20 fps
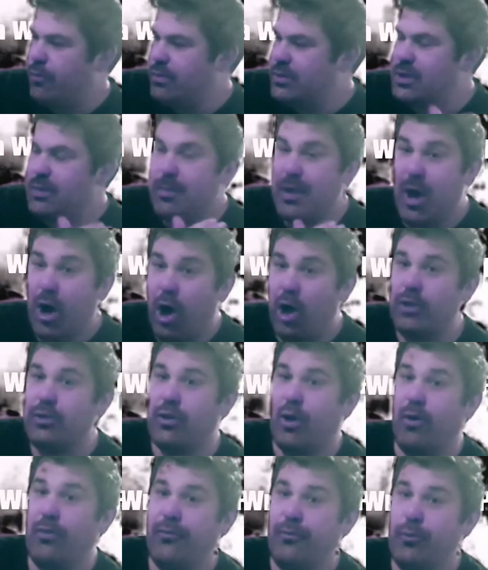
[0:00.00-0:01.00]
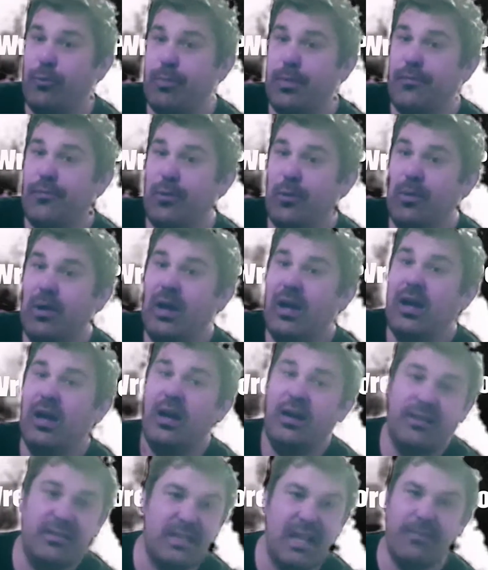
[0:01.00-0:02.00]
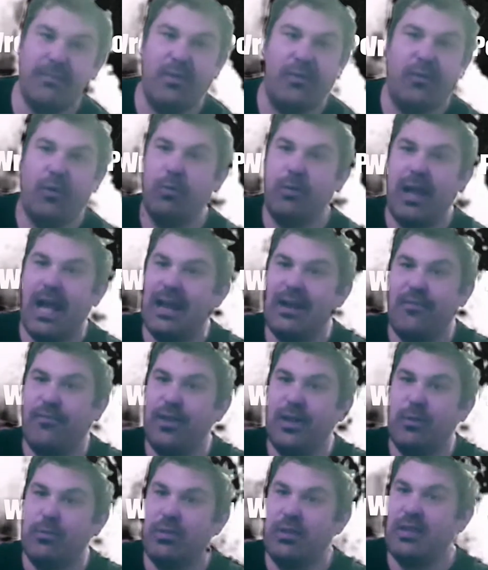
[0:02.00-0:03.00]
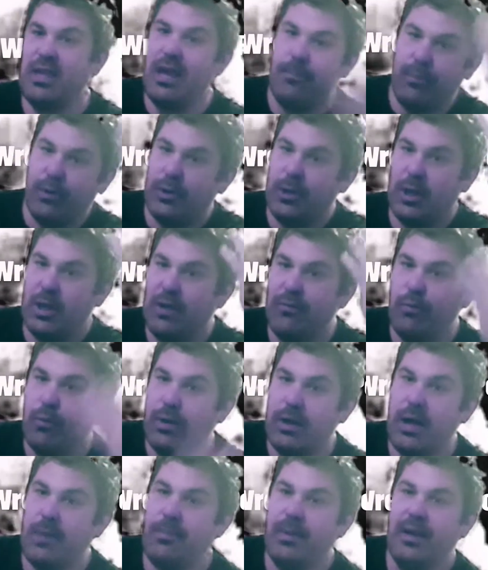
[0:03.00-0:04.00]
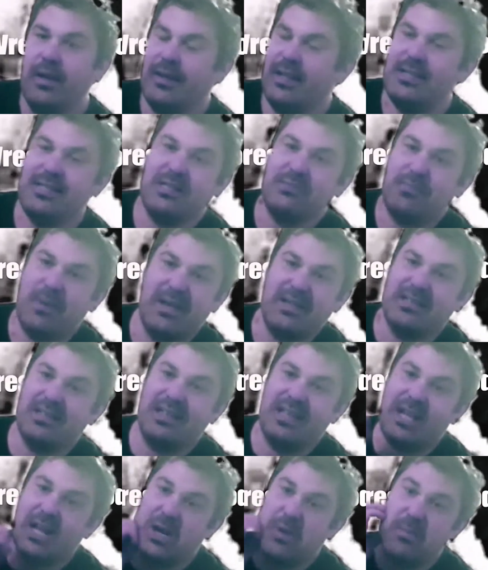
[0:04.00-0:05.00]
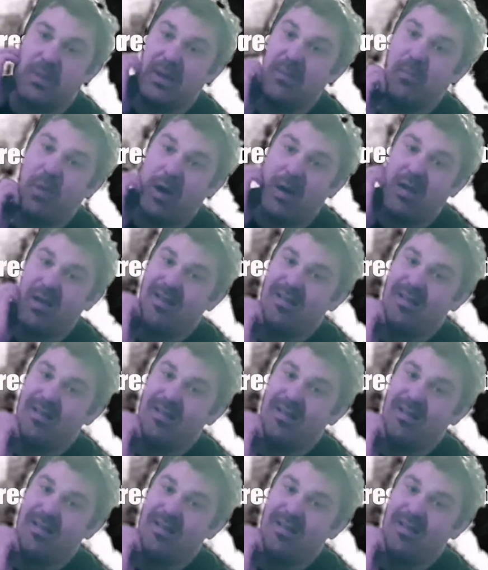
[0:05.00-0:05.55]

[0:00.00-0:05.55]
It's going to be a hot dog food review. We said we've already had a video today. I'm putting another one up. This is basically going to be my...